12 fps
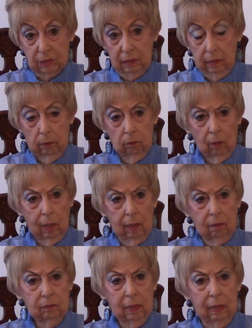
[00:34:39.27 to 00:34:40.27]
he didn't
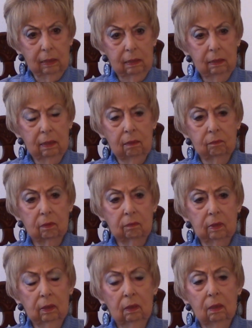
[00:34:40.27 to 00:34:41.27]
drive, and I didn't either
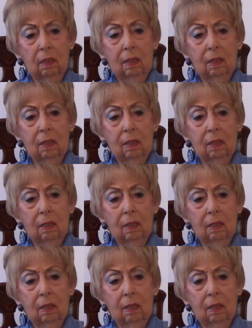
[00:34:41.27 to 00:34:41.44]
then.